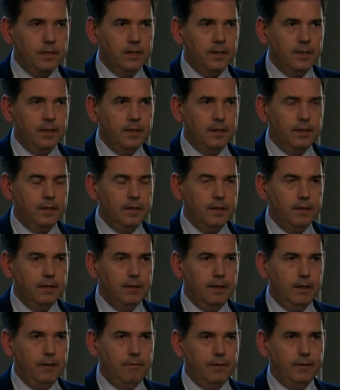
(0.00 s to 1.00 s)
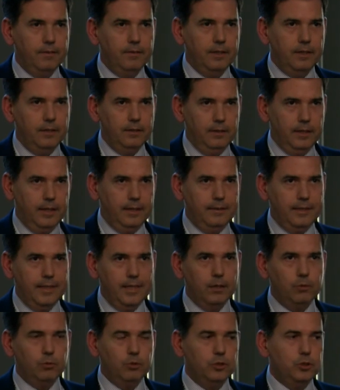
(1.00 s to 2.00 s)
I think that the
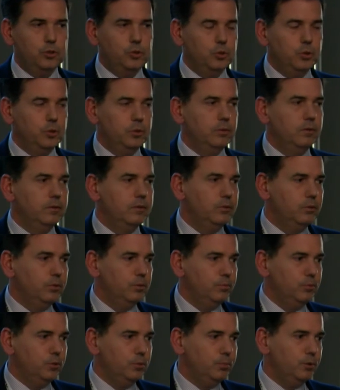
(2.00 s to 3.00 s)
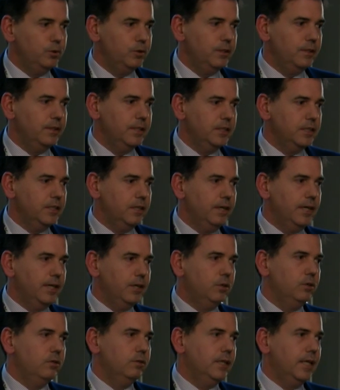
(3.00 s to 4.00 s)
idea was to put in the
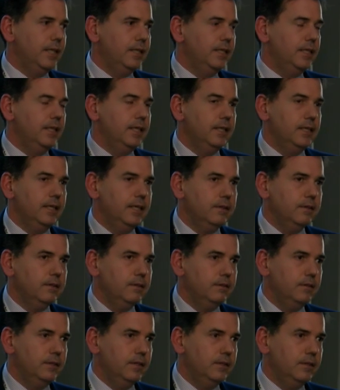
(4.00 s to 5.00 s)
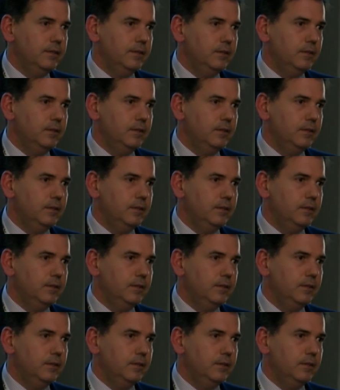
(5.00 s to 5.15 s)
scenario the idea that